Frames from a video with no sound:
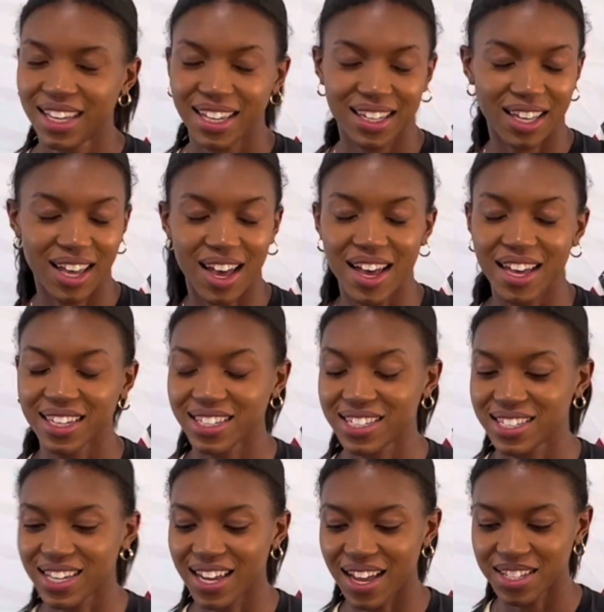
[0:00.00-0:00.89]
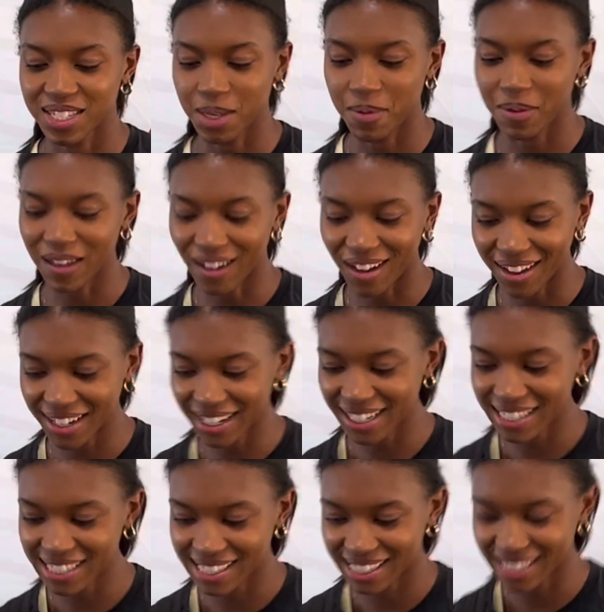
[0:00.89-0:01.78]
Gosh, to be
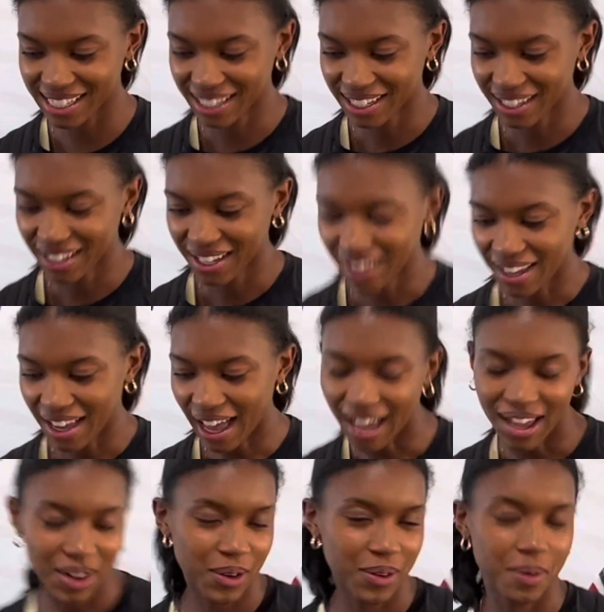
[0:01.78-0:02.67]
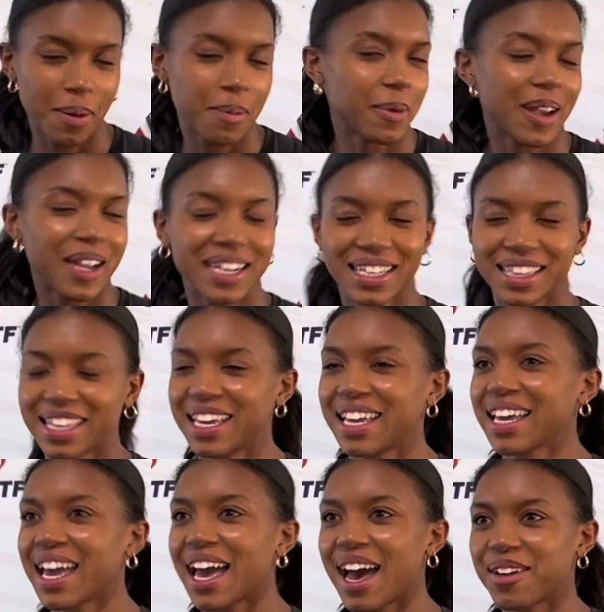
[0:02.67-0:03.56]
honest, I don't remember
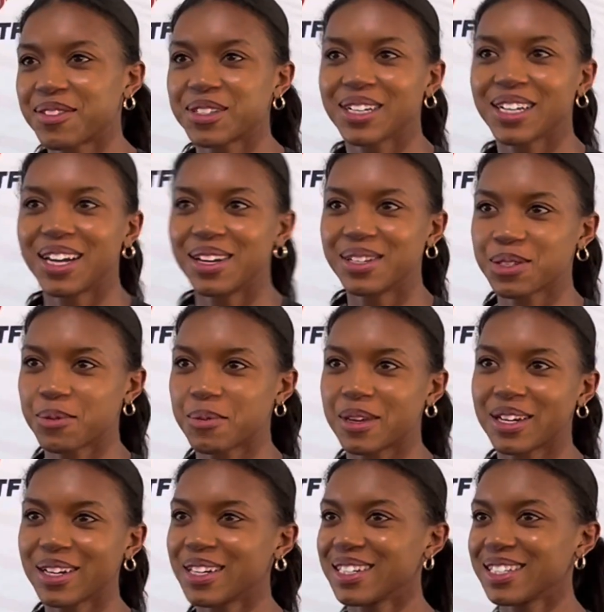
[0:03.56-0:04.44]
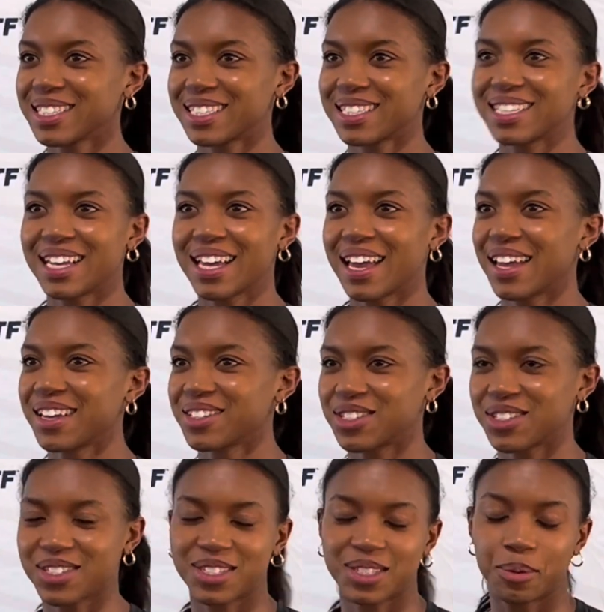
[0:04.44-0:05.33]
anything after 100 meters.
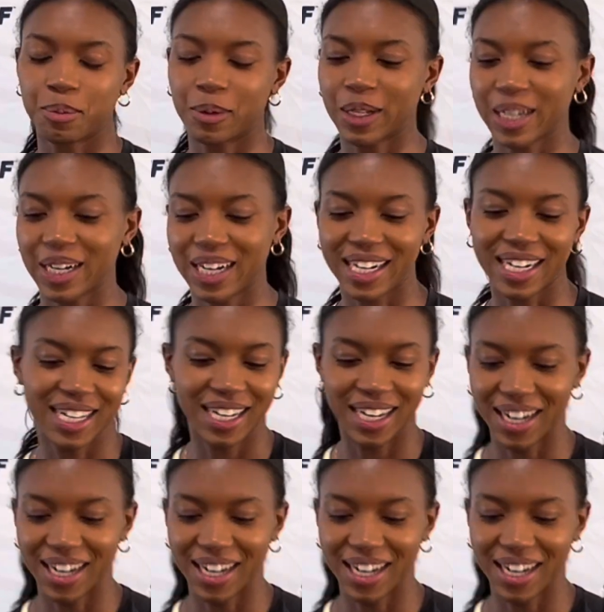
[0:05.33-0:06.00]
It's just a blur.